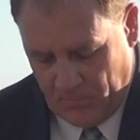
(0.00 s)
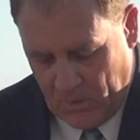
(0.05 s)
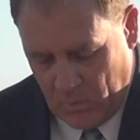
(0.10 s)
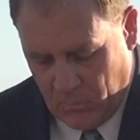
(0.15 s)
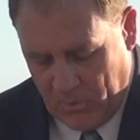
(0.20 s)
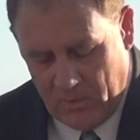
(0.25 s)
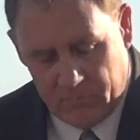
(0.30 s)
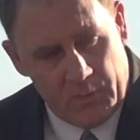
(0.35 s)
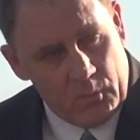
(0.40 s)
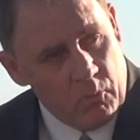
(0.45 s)
We
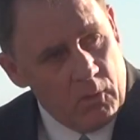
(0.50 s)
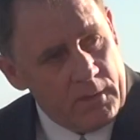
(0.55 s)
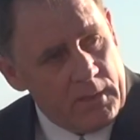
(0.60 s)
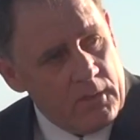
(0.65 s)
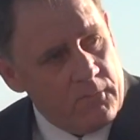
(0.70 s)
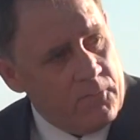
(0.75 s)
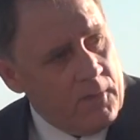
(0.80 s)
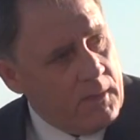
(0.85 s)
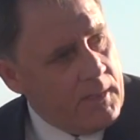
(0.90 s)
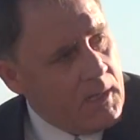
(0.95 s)
have been working
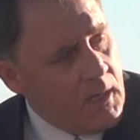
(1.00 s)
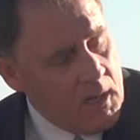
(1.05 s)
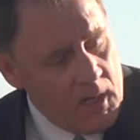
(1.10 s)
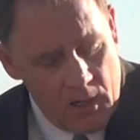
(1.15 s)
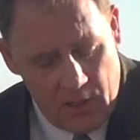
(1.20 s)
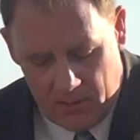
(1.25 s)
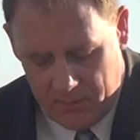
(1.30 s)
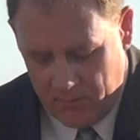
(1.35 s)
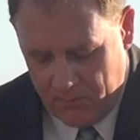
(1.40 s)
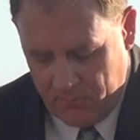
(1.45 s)
very
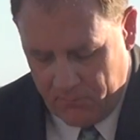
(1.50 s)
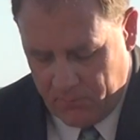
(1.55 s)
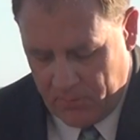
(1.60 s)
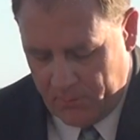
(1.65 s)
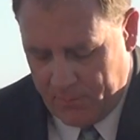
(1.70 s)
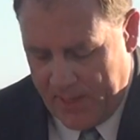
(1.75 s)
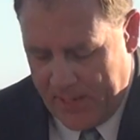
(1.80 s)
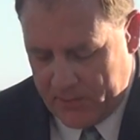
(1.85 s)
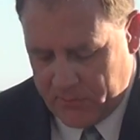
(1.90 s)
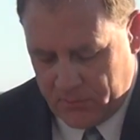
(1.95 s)
hard for the
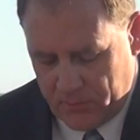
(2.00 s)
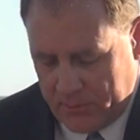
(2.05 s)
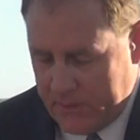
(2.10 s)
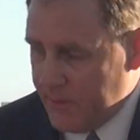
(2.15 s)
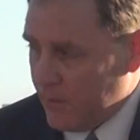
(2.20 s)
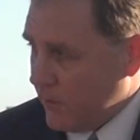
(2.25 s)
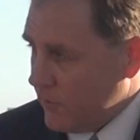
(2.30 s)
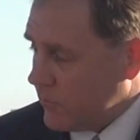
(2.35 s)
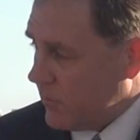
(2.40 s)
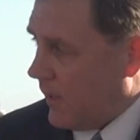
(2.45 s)
past 30
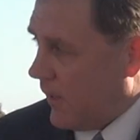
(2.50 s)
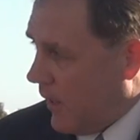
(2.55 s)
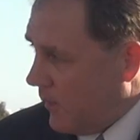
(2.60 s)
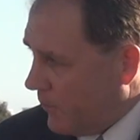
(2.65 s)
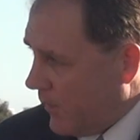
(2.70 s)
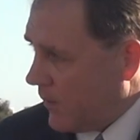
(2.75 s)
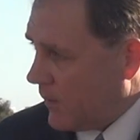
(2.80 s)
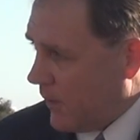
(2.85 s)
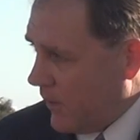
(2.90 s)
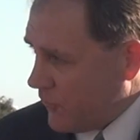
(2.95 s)
years to help
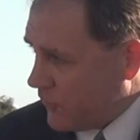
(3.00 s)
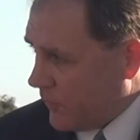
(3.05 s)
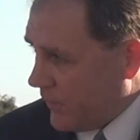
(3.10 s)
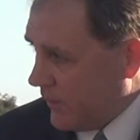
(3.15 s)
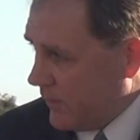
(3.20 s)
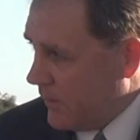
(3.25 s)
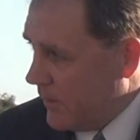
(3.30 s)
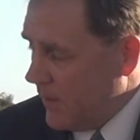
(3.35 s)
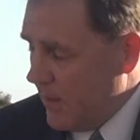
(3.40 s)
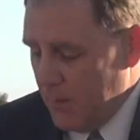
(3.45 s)
our
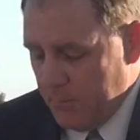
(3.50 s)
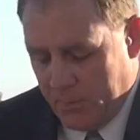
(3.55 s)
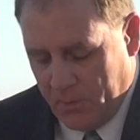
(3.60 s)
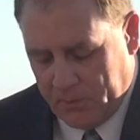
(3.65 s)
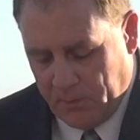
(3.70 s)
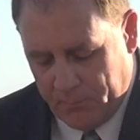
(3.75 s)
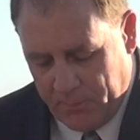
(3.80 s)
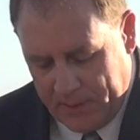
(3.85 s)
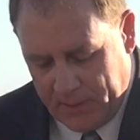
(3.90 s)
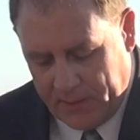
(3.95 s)
country build
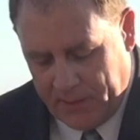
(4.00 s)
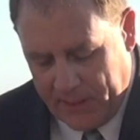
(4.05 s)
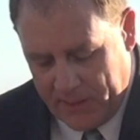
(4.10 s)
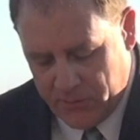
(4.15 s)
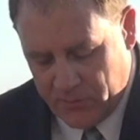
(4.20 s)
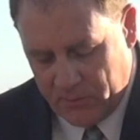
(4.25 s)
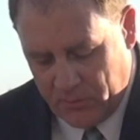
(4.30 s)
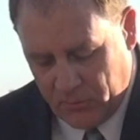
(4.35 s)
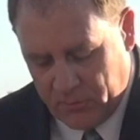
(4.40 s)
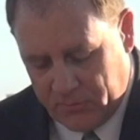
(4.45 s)
a
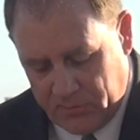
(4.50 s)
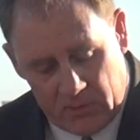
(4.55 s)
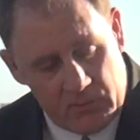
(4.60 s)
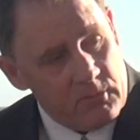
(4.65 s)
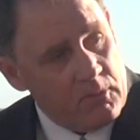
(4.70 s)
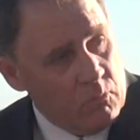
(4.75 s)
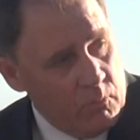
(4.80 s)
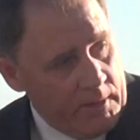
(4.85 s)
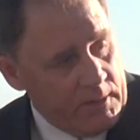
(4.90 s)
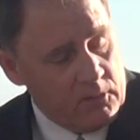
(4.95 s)
medication use
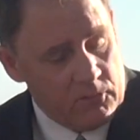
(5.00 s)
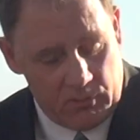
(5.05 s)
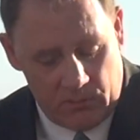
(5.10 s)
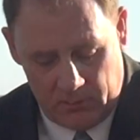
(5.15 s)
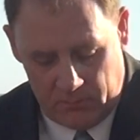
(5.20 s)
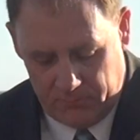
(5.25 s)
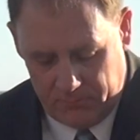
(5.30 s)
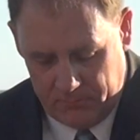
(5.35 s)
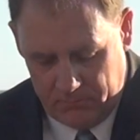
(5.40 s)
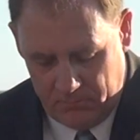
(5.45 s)
system we
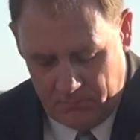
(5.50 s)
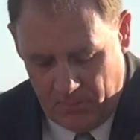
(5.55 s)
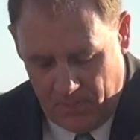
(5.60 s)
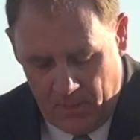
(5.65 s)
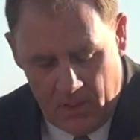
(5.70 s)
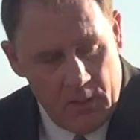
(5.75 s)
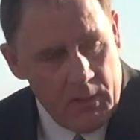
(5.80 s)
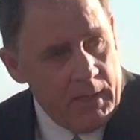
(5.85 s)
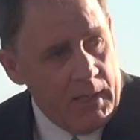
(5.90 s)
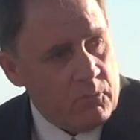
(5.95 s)
deserve,
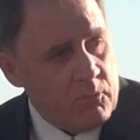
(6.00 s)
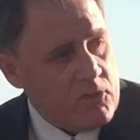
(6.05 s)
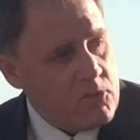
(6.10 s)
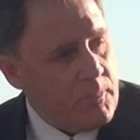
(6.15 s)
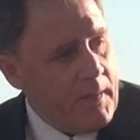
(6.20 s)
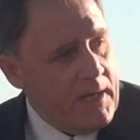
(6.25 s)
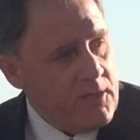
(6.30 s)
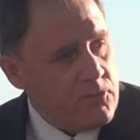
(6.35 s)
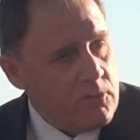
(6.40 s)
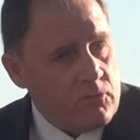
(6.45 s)
in which
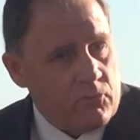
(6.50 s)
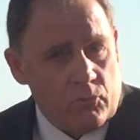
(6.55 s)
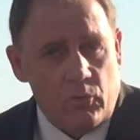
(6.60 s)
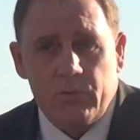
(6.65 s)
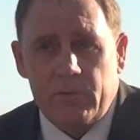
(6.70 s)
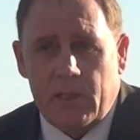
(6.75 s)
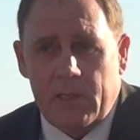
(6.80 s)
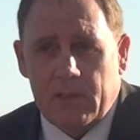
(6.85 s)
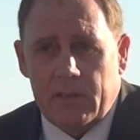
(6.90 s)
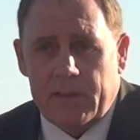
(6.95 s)
patients
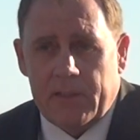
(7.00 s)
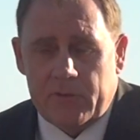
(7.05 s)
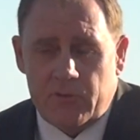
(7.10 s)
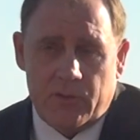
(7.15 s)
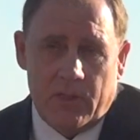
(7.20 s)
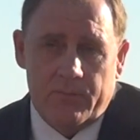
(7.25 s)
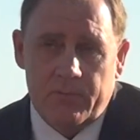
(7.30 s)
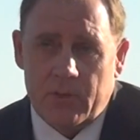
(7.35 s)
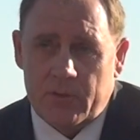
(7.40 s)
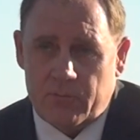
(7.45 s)
routinely
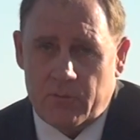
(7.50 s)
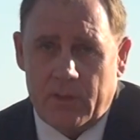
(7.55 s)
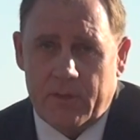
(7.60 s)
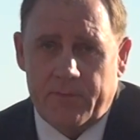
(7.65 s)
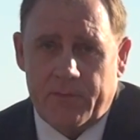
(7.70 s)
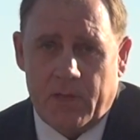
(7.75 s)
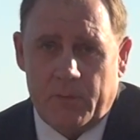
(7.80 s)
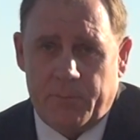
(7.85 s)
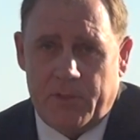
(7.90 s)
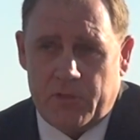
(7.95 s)
achieve their drug
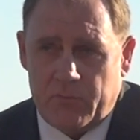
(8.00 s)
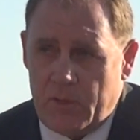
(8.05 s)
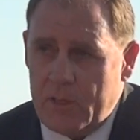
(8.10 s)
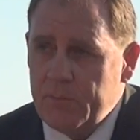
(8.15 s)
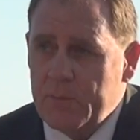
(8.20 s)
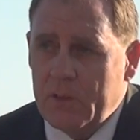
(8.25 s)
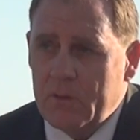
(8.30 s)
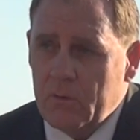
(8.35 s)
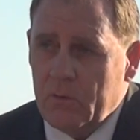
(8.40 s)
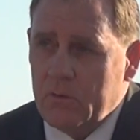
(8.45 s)
therapy
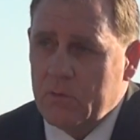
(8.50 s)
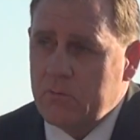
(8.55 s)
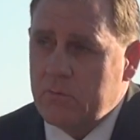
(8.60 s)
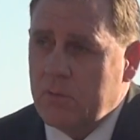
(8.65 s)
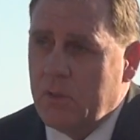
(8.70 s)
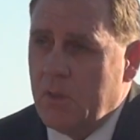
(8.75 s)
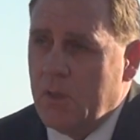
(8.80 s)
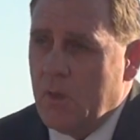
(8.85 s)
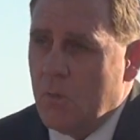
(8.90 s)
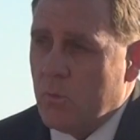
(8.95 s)
treatment goals
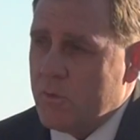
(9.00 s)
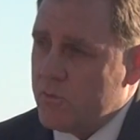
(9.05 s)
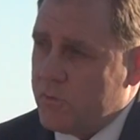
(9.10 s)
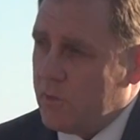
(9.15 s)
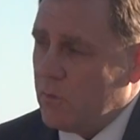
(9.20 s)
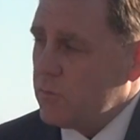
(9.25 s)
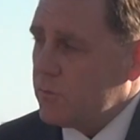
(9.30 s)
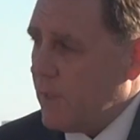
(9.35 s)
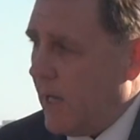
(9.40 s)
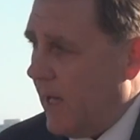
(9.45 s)
with
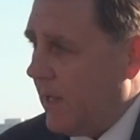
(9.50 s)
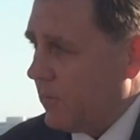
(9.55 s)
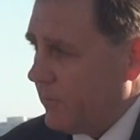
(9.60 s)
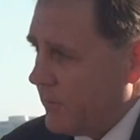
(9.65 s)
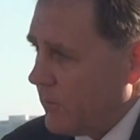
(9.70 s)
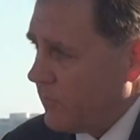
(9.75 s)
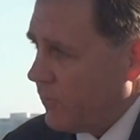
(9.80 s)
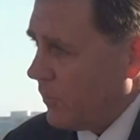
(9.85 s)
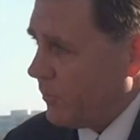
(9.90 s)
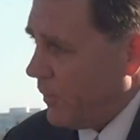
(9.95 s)
zero
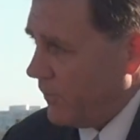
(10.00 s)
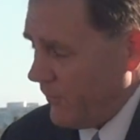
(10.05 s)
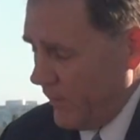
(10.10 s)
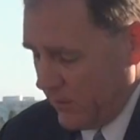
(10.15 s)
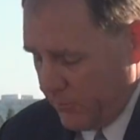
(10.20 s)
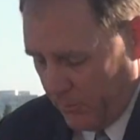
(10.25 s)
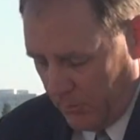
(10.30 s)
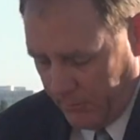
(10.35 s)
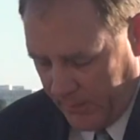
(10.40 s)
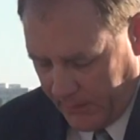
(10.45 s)
tolerance for
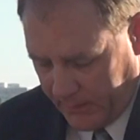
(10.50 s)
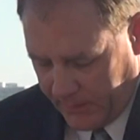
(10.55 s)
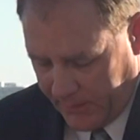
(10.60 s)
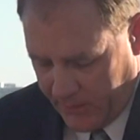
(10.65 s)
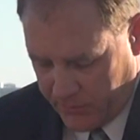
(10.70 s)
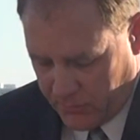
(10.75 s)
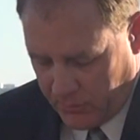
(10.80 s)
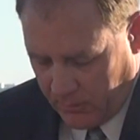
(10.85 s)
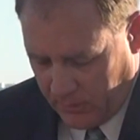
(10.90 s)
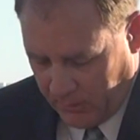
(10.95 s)
preventable
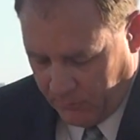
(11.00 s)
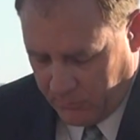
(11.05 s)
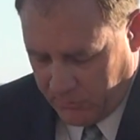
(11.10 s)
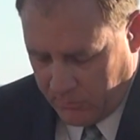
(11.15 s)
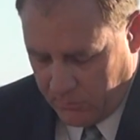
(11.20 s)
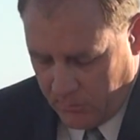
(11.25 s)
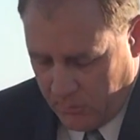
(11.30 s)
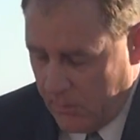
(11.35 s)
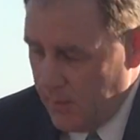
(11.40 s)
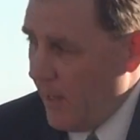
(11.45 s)
medication harms.
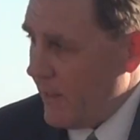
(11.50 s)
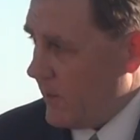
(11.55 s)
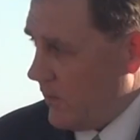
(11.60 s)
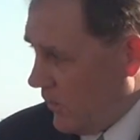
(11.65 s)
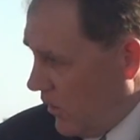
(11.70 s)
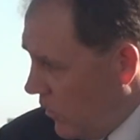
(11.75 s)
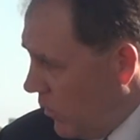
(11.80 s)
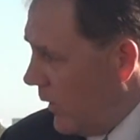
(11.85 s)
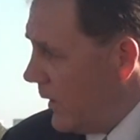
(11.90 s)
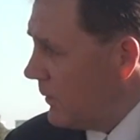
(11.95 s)
And you
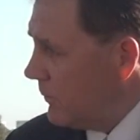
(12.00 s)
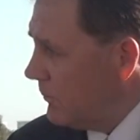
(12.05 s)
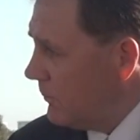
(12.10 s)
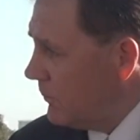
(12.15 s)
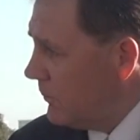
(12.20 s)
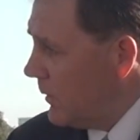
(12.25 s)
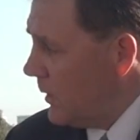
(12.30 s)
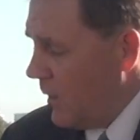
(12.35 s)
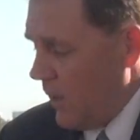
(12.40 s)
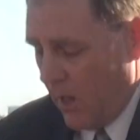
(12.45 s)
know what?
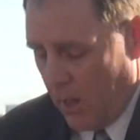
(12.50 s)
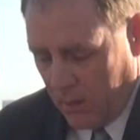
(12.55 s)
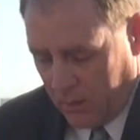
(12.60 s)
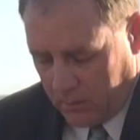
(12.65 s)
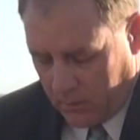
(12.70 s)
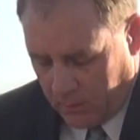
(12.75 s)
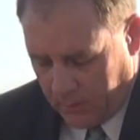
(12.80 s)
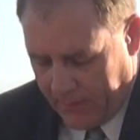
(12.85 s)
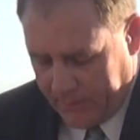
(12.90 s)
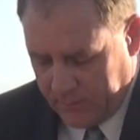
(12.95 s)
Our
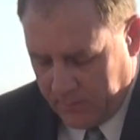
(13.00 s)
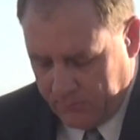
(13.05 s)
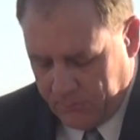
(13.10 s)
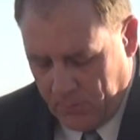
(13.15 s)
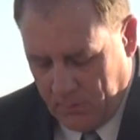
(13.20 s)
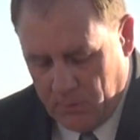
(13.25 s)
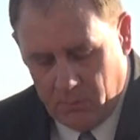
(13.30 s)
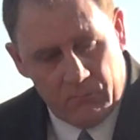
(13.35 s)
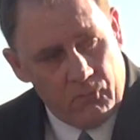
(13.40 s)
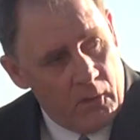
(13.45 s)
collective
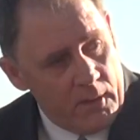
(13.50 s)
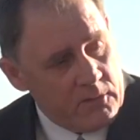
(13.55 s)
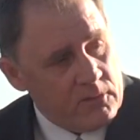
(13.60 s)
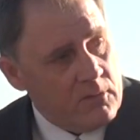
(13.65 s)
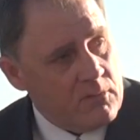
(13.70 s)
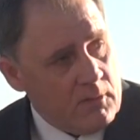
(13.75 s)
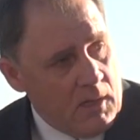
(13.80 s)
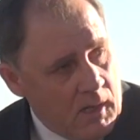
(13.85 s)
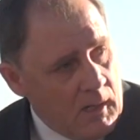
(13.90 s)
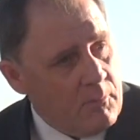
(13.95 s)

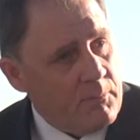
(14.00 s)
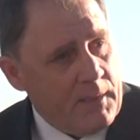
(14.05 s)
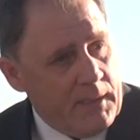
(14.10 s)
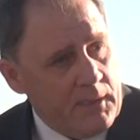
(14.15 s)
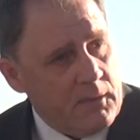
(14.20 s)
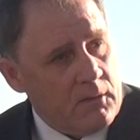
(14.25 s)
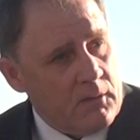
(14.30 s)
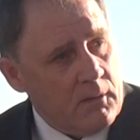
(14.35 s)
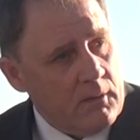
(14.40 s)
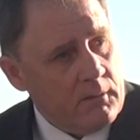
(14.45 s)
voices are being
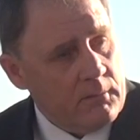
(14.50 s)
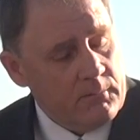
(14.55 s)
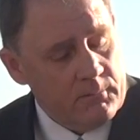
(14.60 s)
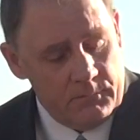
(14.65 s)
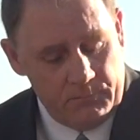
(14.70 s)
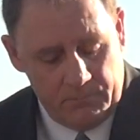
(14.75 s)
heard.